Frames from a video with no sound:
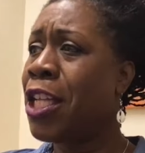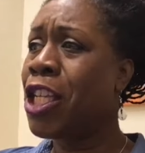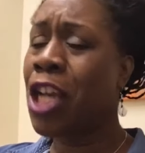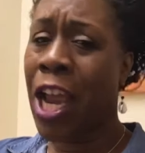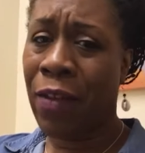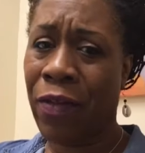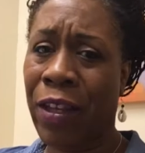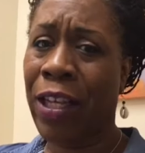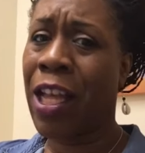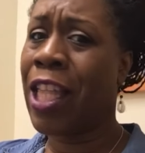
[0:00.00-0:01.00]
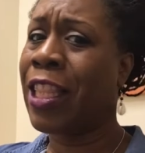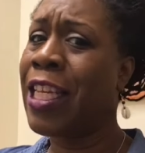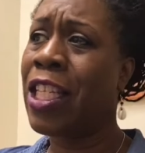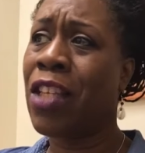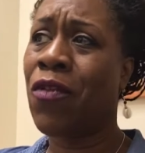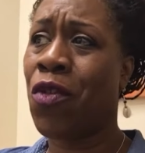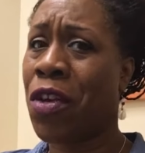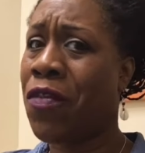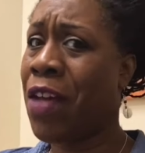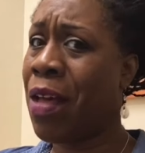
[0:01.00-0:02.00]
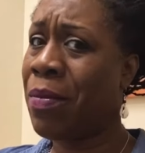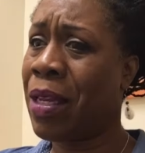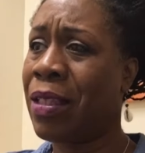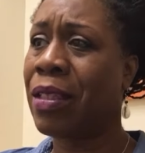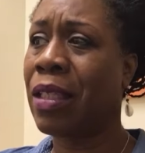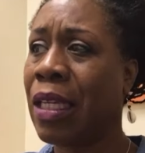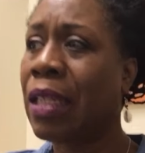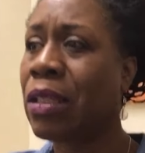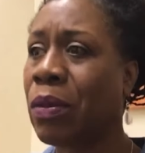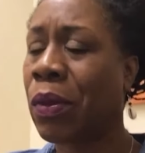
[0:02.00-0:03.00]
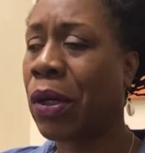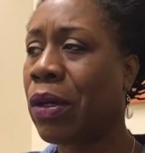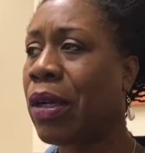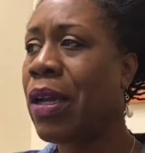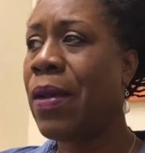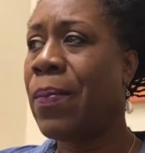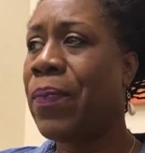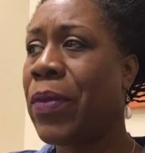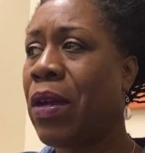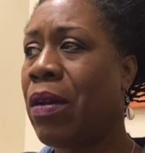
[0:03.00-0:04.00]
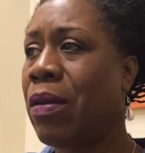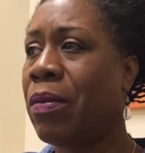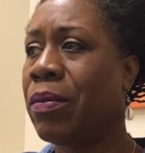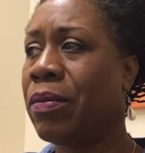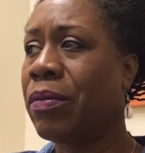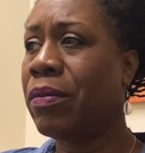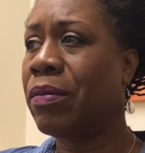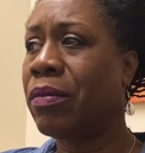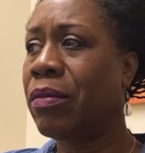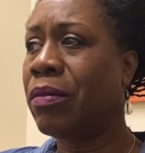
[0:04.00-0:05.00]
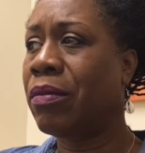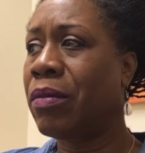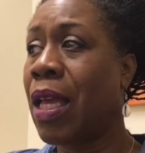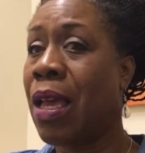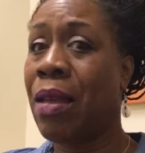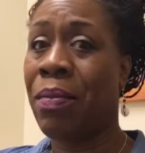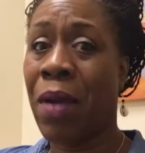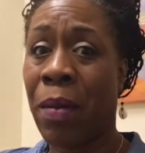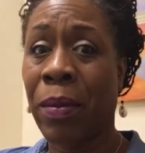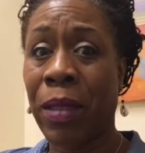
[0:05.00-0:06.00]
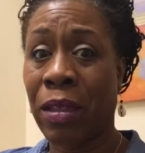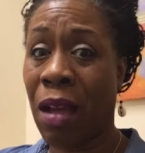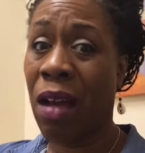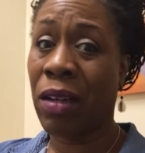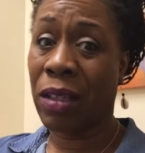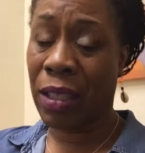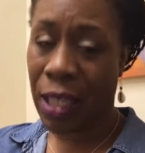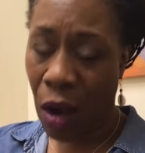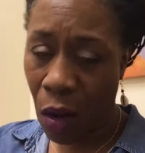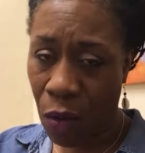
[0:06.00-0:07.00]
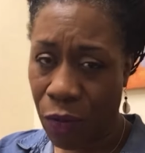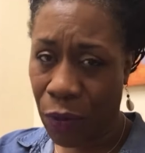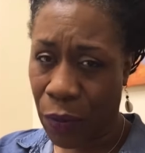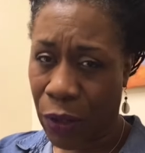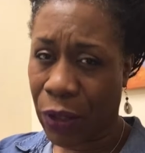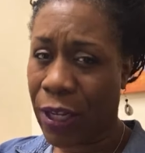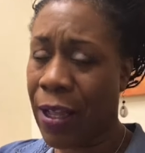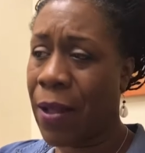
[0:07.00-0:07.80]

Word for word: Traffic, at least 45 minutes to get to work, um, and probably longer to get home from work.